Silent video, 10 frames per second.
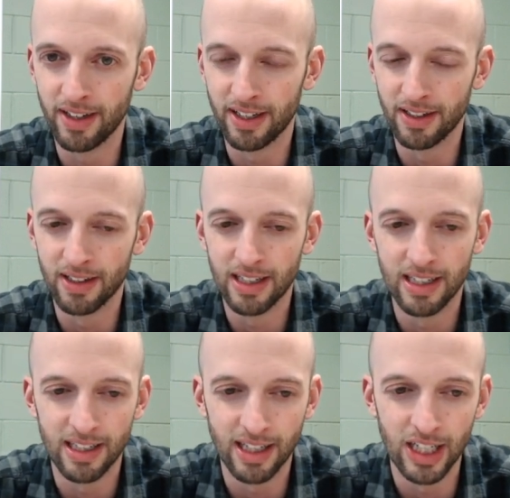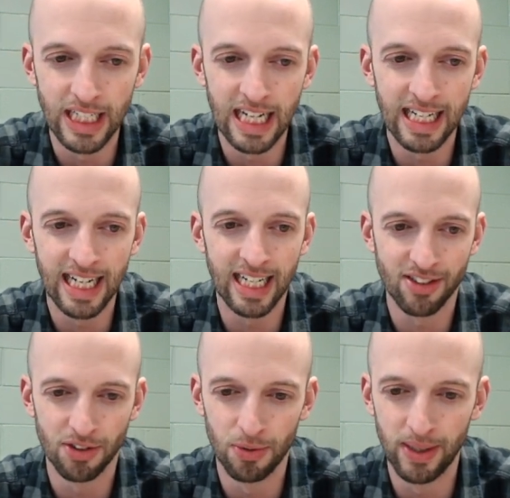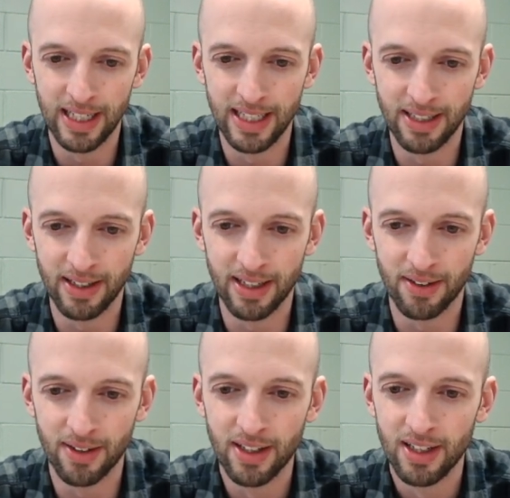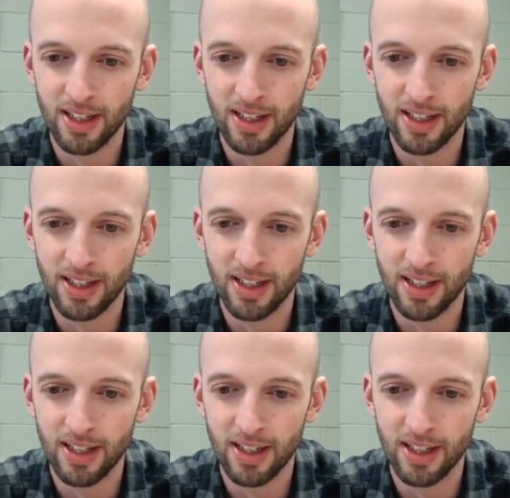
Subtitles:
and Gary Gygax in a way, and